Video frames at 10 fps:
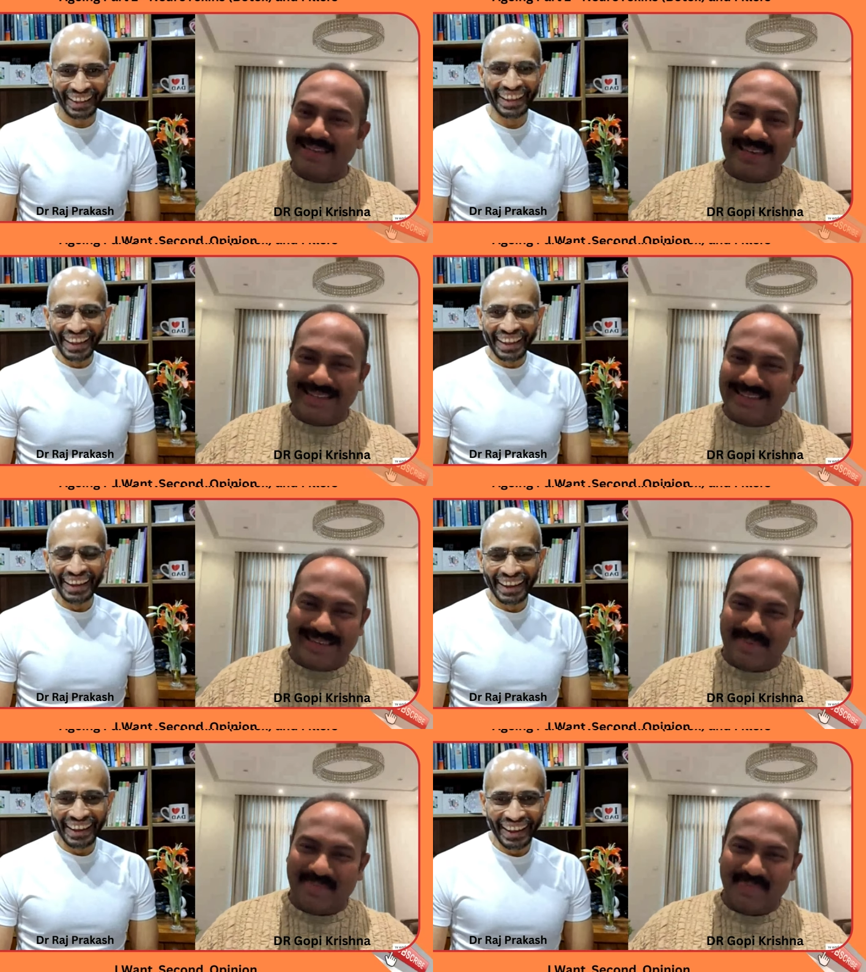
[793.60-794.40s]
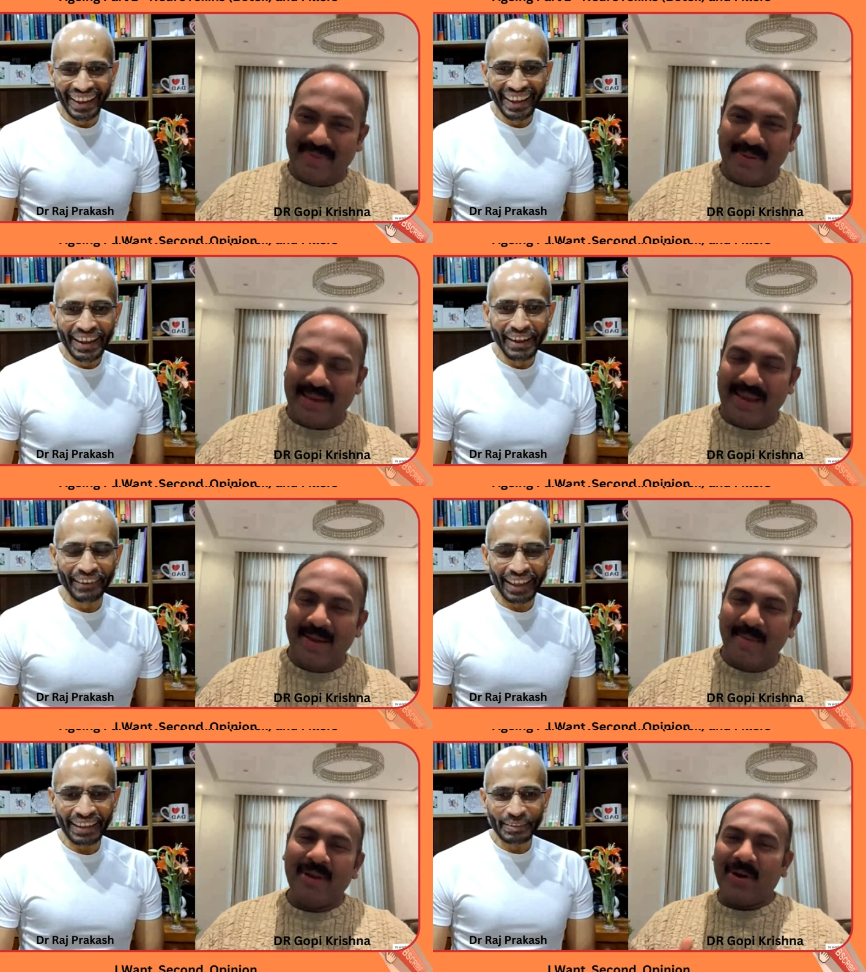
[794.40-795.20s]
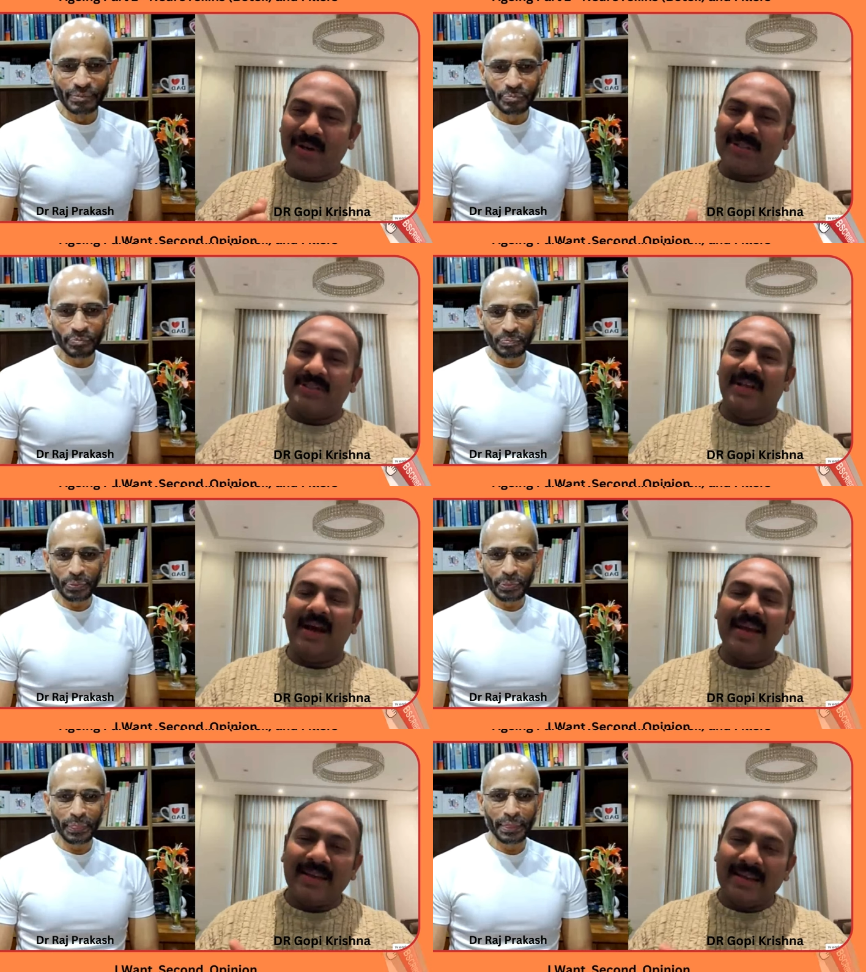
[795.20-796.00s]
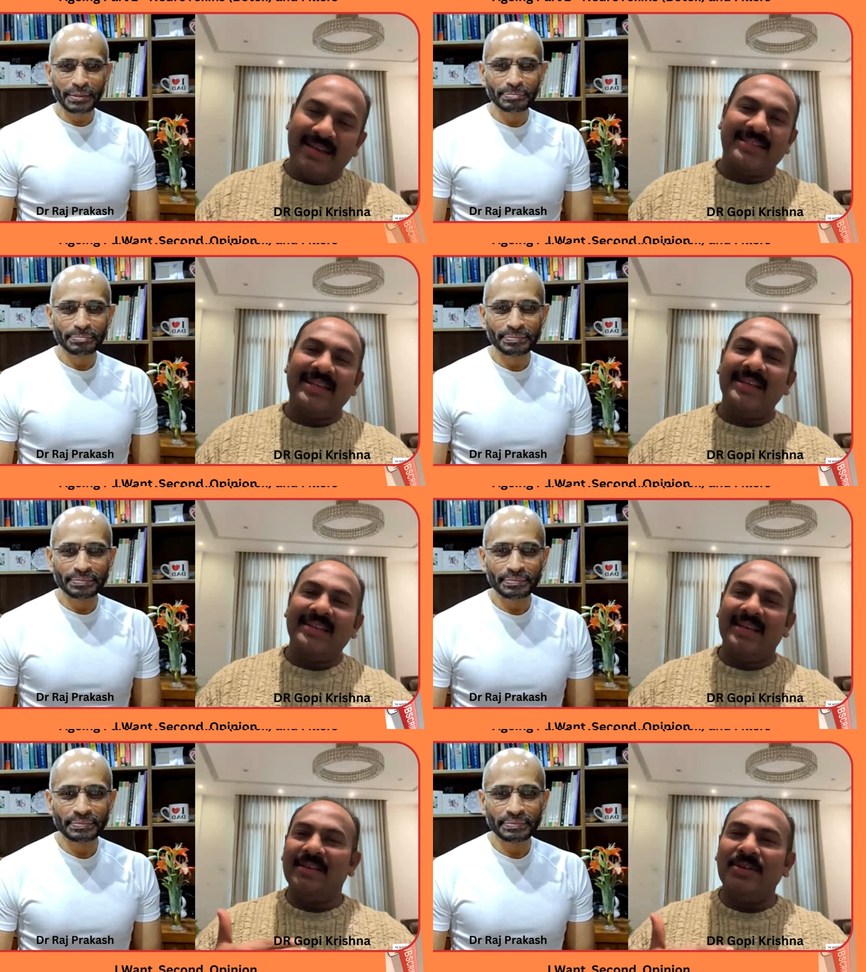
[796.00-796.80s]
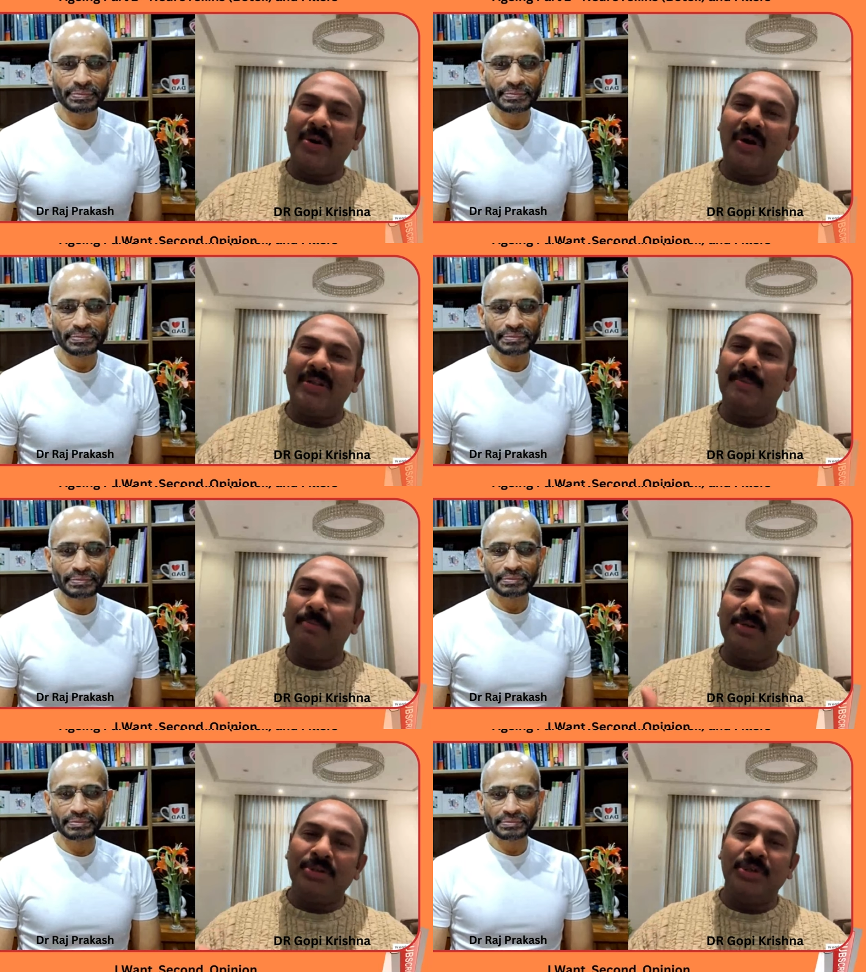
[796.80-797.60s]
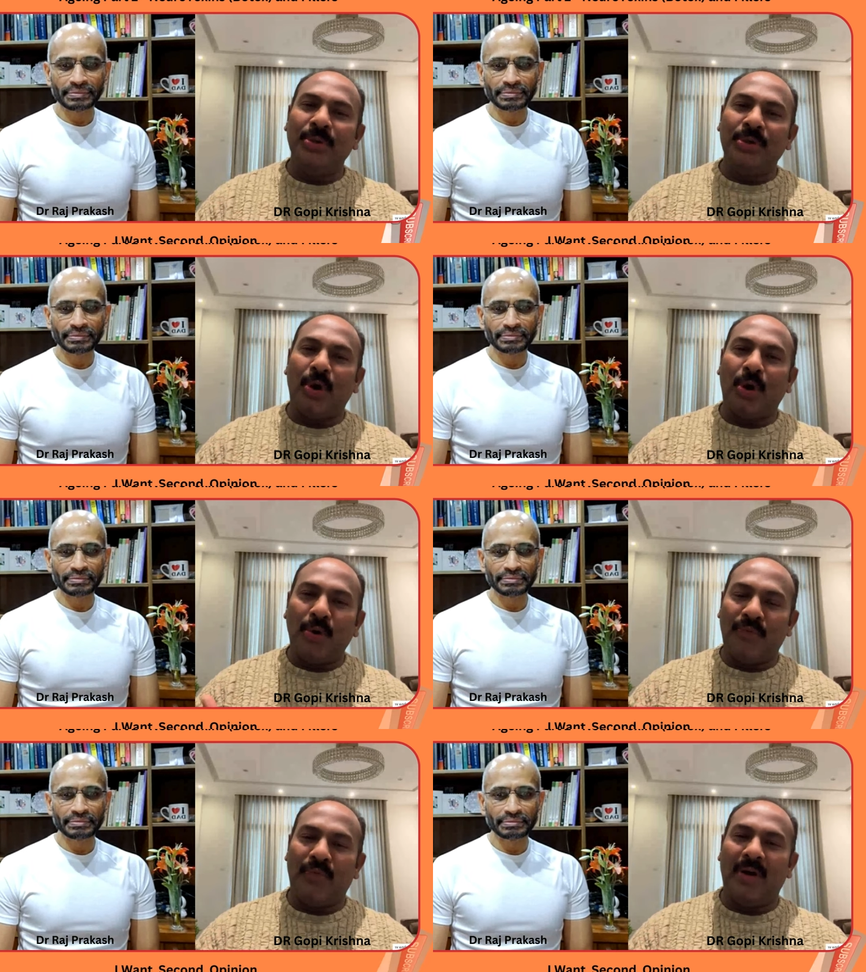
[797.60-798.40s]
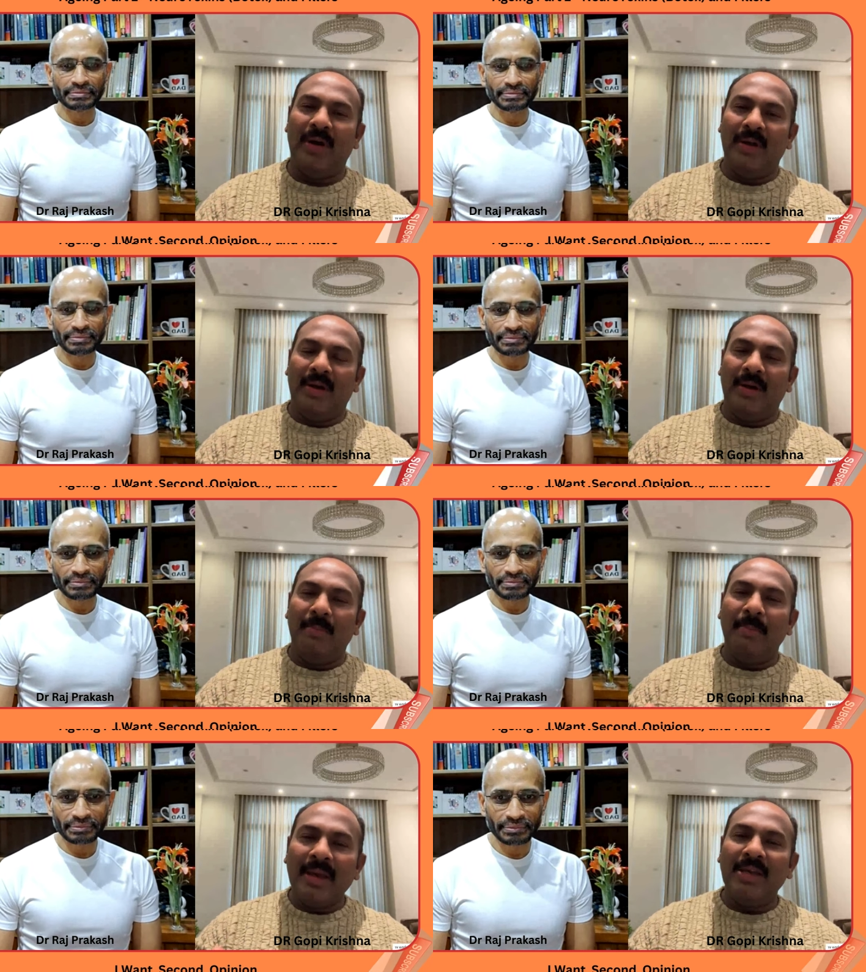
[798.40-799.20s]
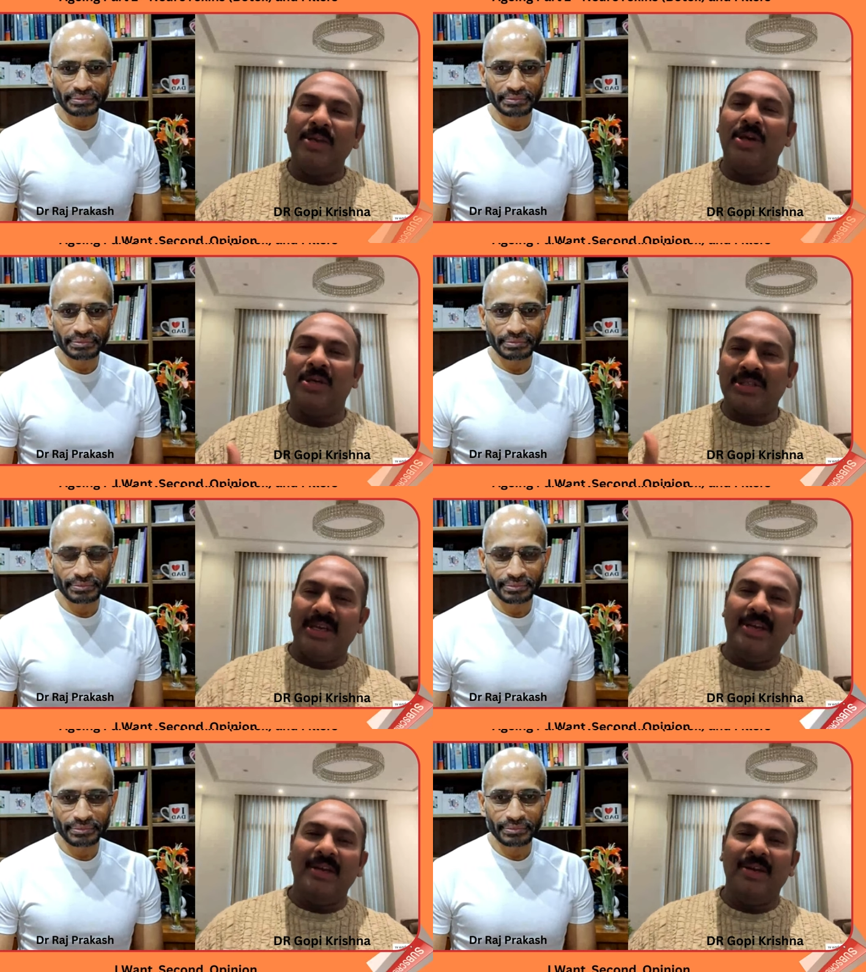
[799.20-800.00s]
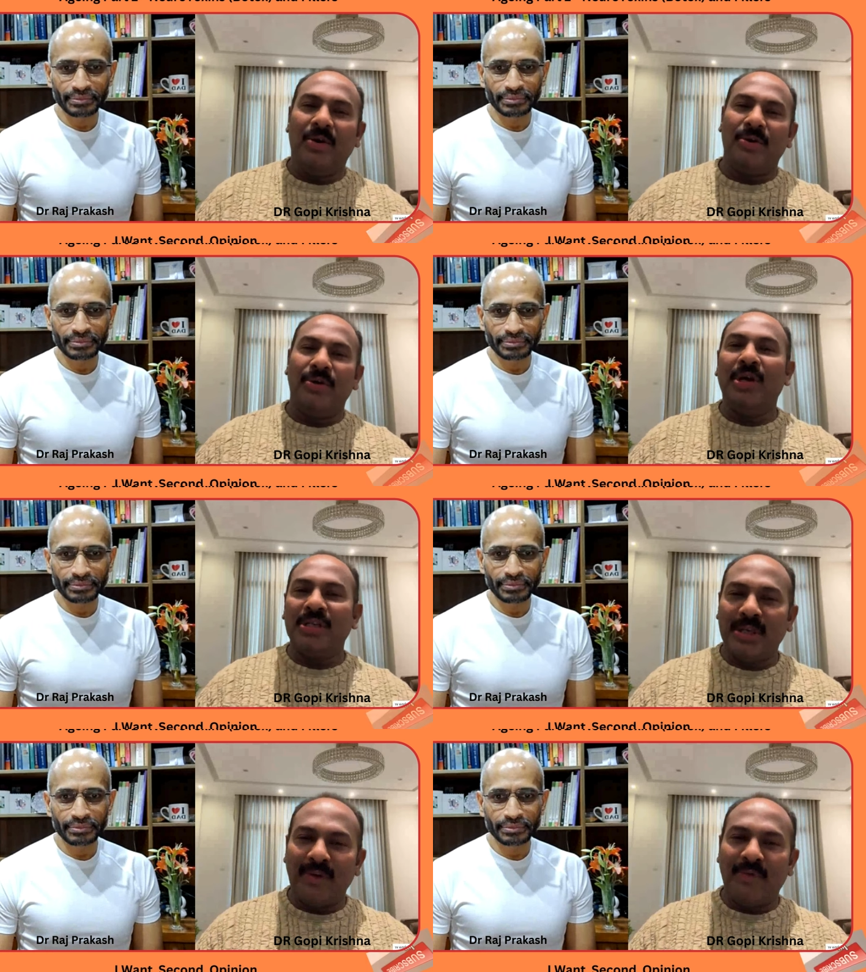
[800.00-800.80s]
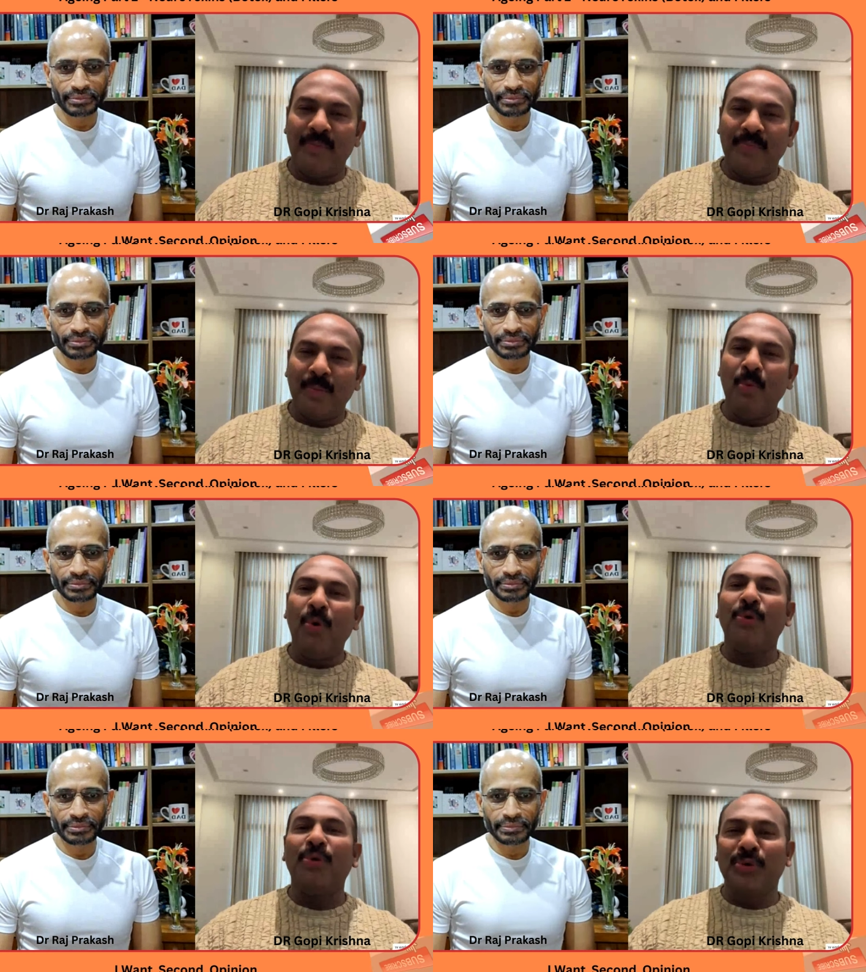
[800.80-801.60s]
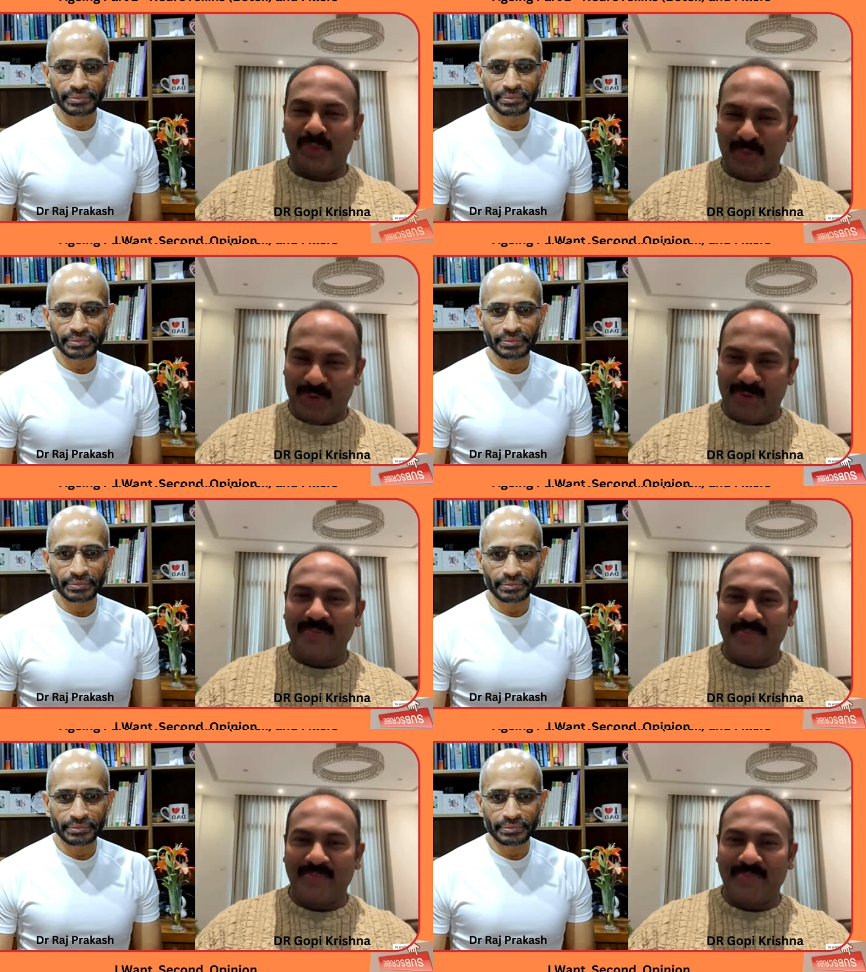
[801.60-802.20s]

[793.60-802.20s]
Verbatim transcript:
Speaker 1: anti-aging. Okay. okay. Because I can understand that you're in the pursuit of uh, uh, making your skin or yourself more youthful.